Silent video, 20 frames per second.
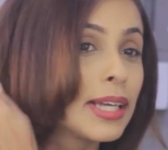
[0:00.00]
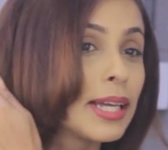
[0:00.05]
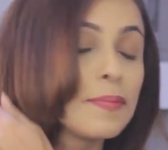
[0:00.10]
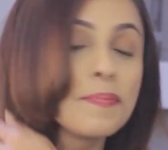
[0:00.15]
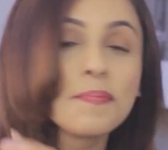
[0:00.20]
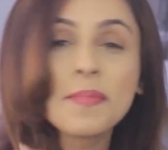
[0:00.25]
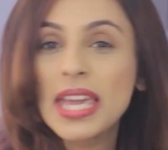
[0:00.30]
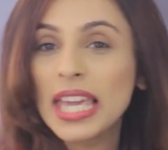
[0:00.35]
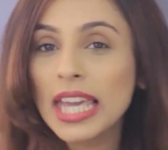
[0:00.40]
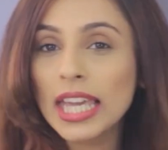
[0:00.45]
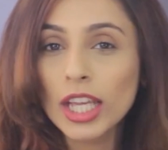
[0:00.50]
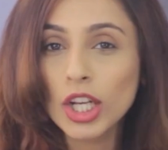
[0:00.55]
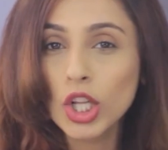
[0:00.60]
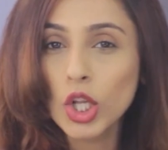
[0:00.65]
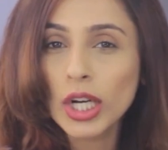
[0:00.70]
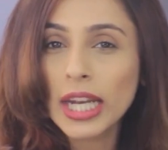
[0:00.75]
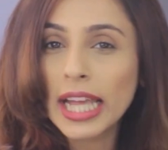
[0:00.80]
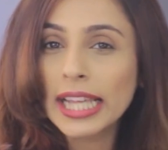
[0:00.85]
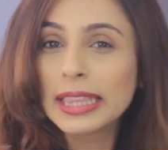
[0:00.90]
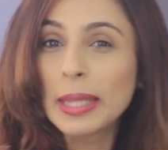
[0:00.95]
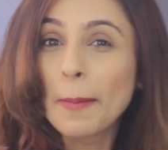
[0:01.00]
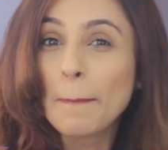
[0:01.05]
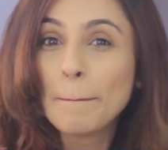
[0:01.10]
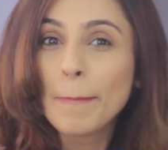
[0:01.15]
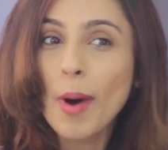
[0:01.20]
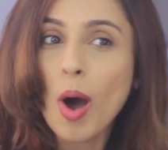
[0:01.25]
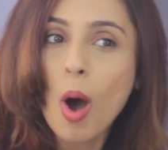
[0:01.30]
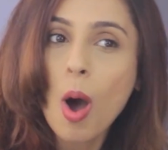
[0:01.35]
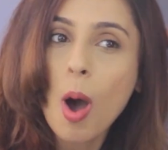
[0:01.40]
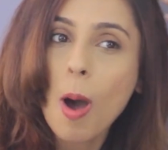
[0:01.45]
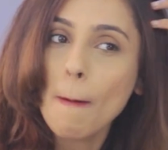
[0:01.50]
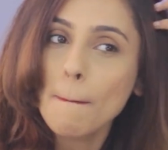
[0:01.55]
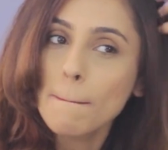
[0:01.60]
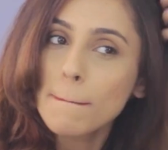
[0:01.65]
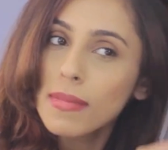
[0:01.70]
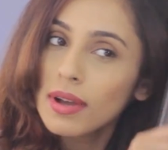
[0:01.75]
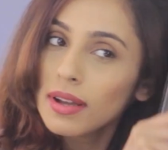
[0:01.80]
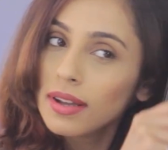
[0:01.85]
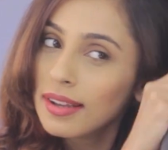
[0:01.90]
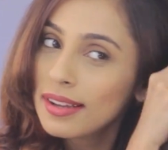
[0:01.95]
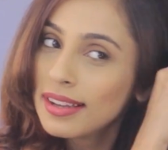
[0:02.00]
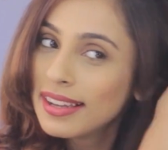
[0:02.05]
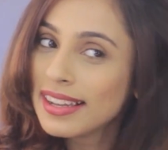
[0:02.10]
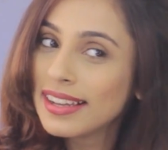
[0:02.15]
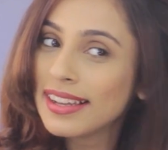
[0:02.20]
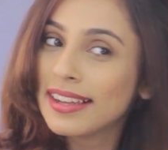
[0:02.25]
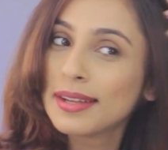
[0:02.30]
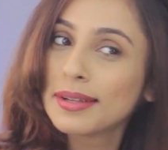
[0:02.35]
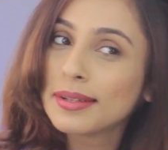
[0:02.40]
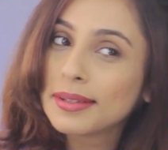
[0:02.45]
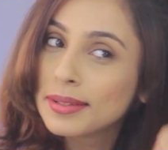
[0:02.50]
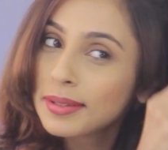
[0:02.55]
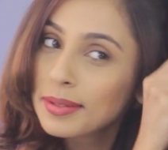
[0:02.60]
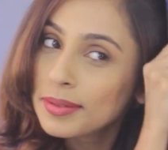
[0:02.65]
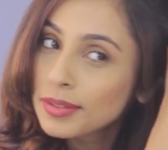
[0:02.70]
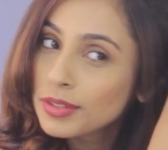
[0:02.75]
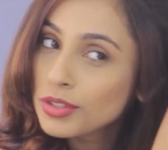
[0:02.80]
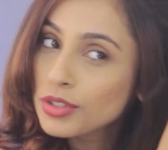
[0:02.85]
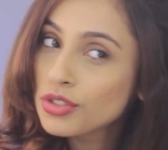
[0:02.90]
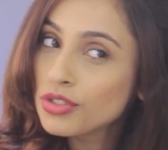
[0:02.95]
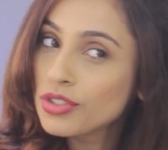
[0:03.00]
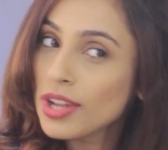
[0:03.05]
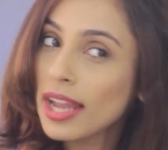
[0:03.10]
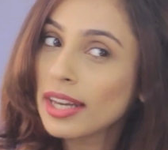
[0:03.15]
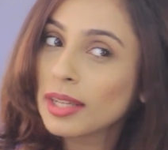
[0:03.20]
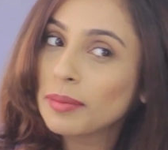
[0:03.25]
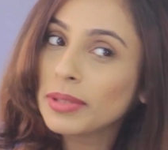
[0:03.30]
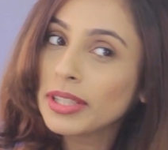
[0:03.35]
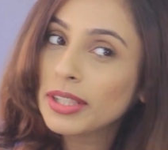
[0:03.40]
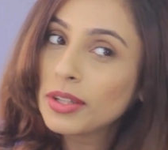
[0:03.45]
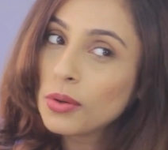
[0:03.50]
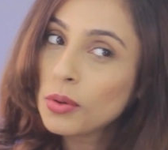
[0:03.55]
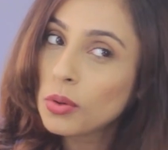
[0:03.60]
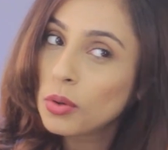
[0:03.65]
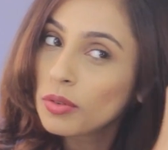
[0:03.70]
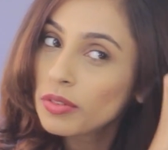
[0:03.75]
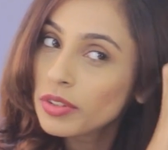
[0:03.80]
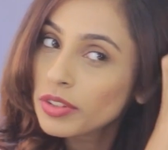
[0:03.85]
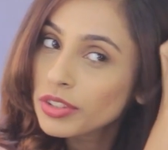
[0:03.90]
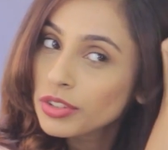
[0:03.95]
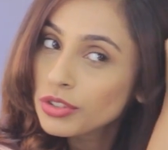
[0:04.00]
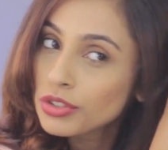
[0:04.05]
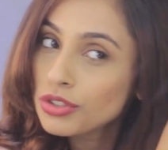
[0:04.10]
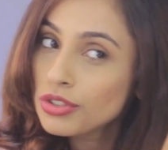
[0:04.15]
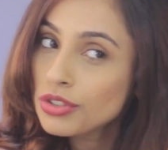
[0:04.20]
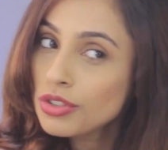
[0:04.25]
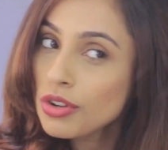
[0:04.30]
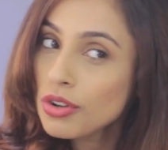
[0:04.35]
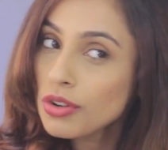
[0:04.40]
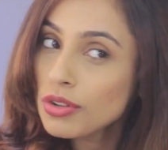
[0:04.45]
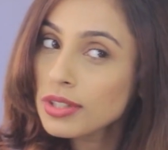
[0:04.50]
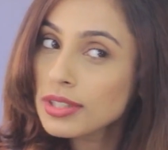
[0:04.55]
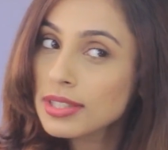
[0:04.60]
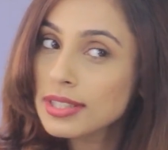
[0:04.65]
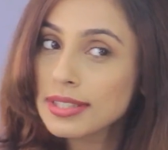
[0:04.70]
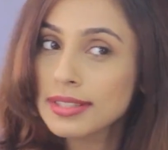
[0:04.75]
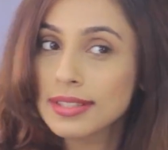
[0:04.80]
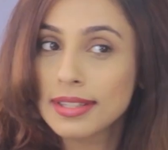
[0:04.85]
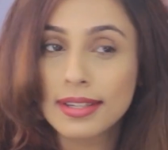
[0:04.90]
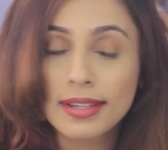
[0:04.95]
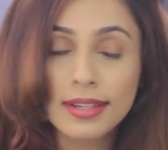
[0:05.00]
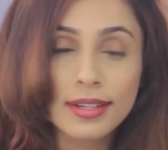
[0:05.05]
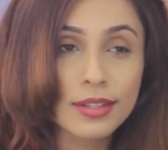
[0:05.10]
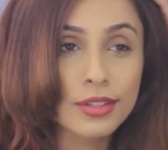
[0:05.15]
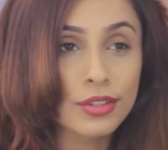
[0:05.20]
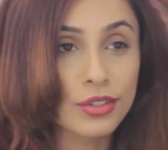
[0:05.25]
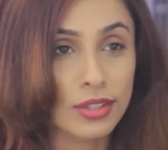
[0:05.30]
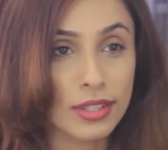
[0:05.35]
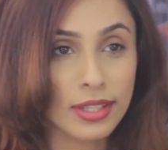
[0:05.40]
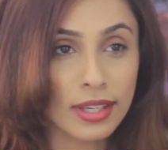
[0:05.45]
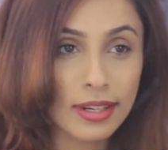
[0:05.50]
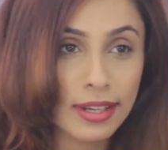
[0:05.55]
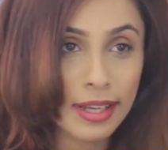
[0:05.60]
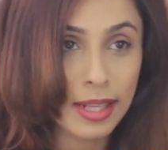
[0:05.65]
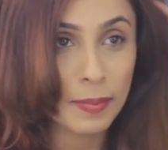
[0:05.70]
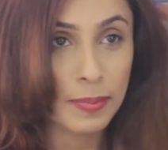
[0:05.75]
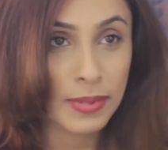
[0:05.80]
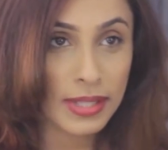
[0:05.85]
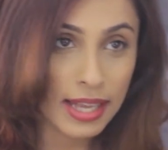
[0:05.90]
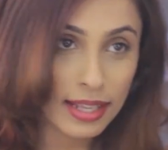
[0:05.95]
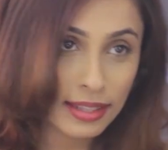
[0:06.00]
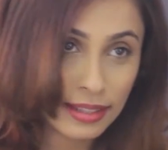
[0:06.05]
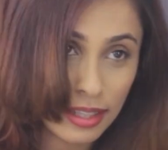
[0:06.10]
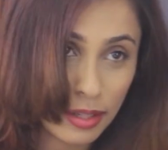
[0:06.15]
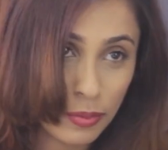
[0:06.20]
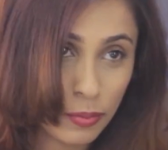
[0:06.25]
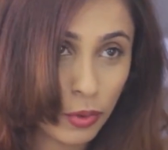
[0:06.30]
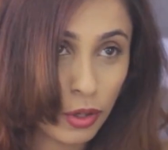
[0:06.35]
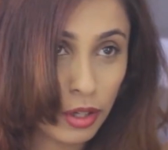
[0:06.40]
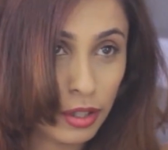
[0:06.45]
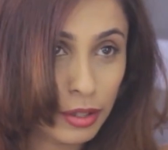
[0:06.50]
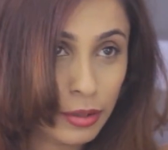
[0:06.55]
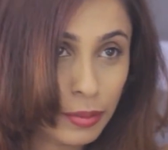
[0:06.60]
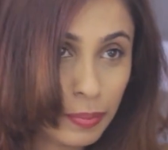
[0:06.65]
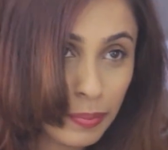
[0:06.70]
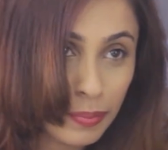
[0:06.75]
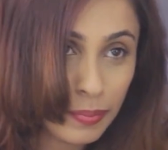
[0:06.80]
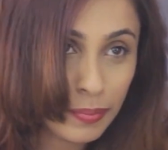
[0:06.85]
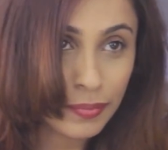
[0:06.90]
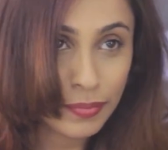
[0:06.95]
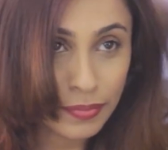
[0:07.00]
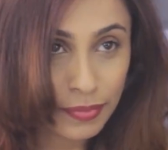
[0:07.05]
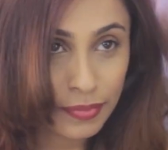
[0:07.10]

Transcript: and making it look like the bomb. Just randomly go over in strokes, just kind of helps add that volume.